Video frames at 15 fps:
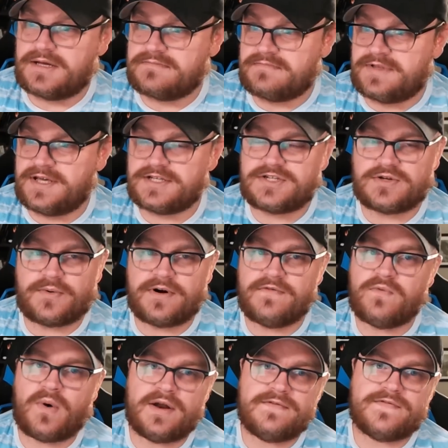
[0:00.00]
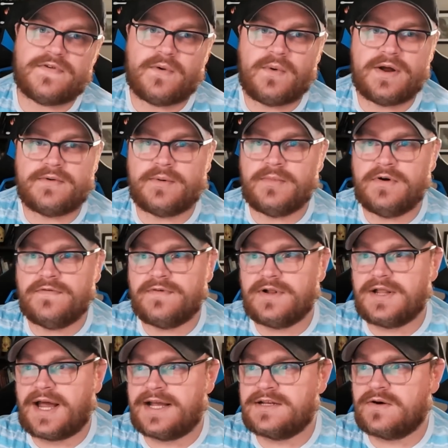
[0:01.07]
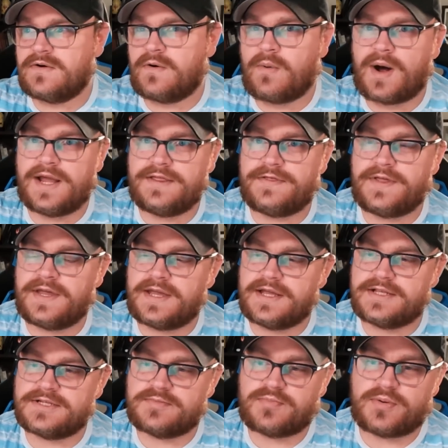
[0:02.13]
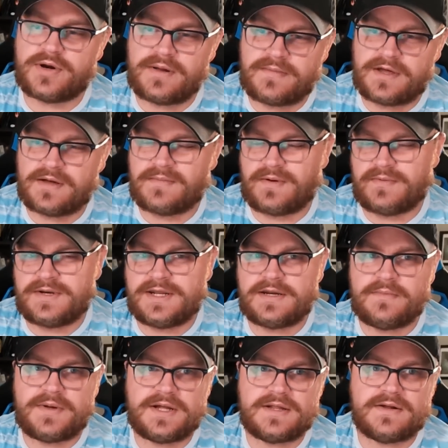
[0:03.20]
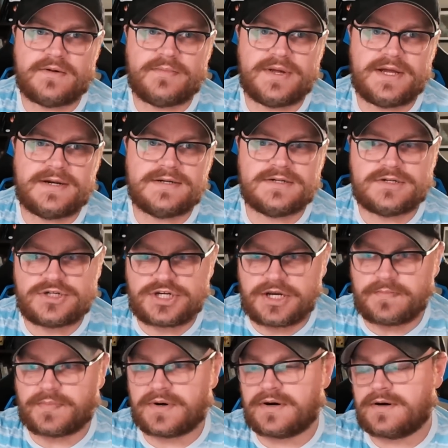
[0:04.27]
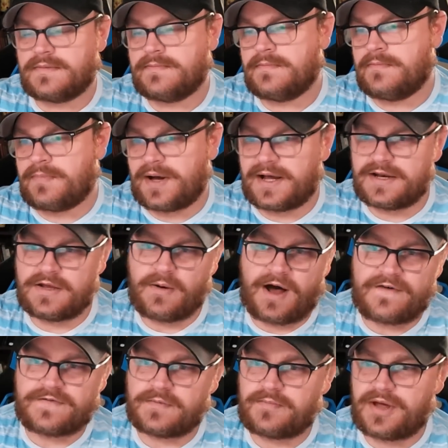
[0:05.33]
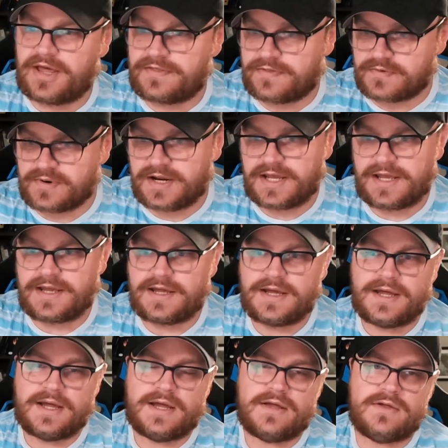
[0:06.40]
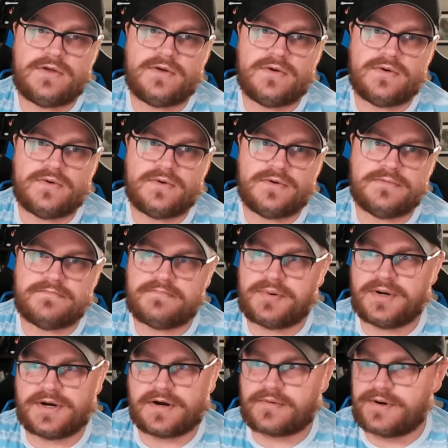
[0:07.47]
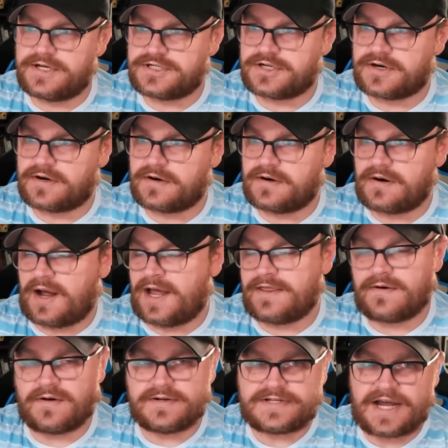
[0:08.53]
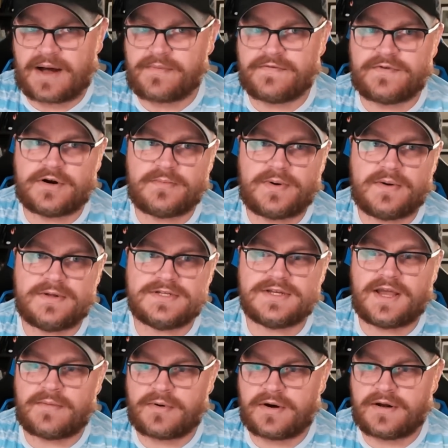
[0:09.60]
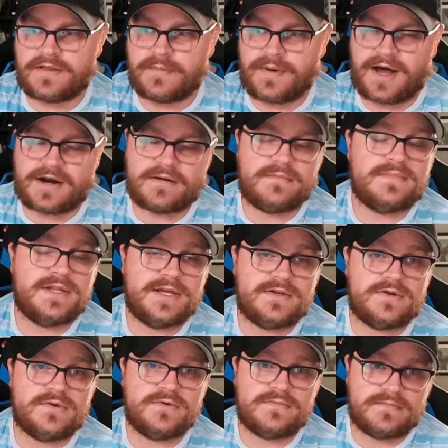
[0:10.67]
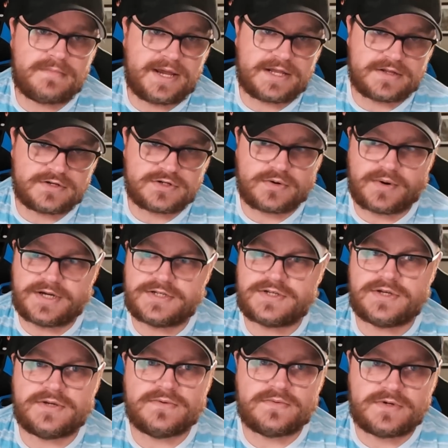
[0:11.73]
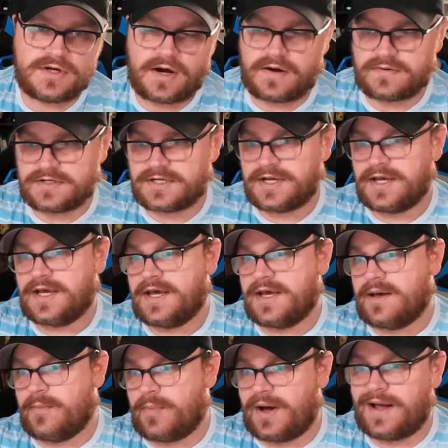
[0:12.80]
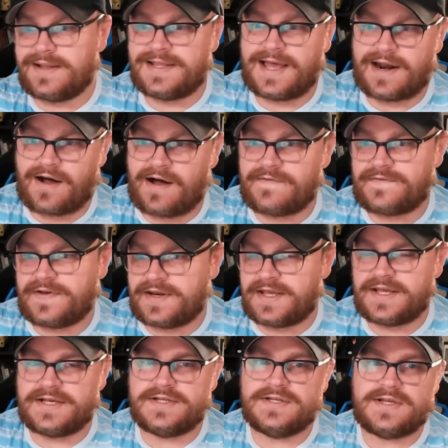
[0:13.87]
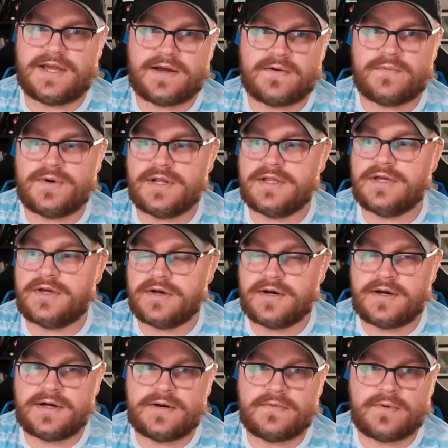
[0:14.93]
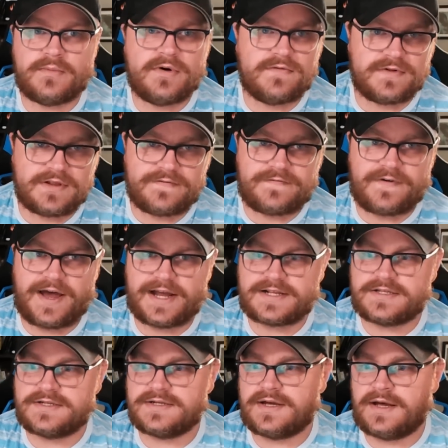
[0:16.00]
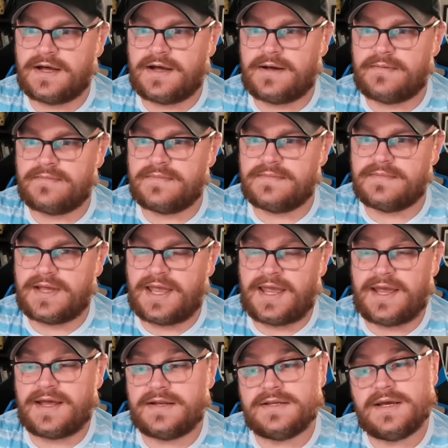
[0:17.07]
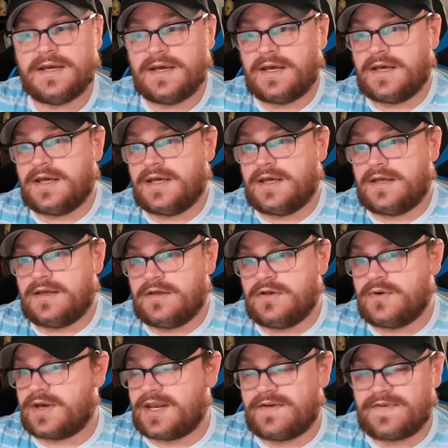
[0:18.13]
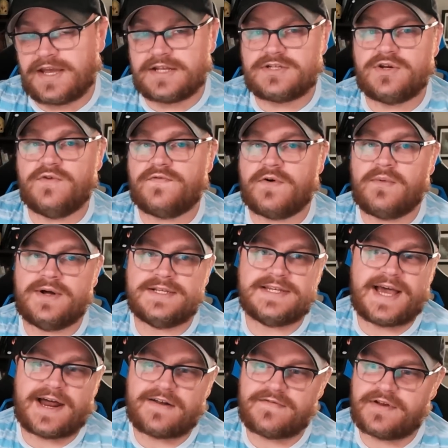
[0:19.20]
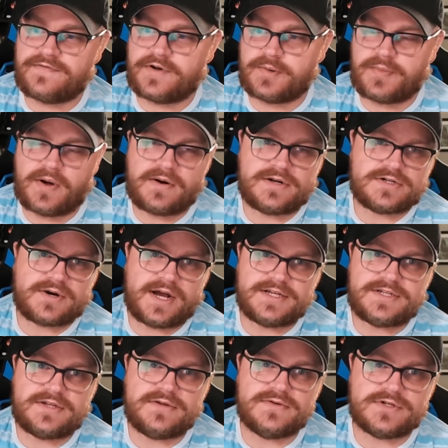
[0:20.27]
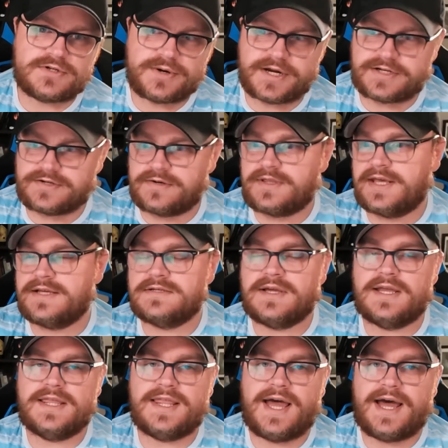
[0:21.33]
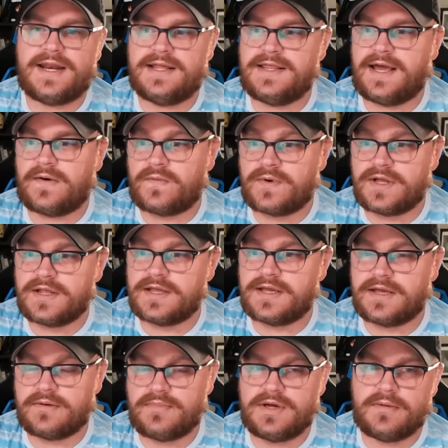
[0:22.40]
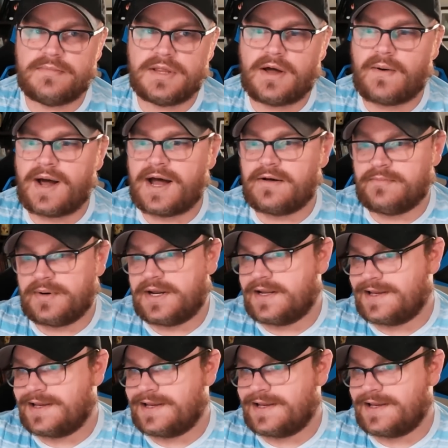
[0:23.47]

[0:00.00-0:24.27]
this sort of 1-for-1 removal. I don't quite think it's premium. It would need to be a little bit cheaper, but you often pay 3. You put a creature either on top of your opponent's library or on the bottom. They do make the choice. You don't. But that often is like a really good removal effect. And you can even get 2-for-1s out of it if your opponent tries to use tricks or things like that. And that really can be a blowout. But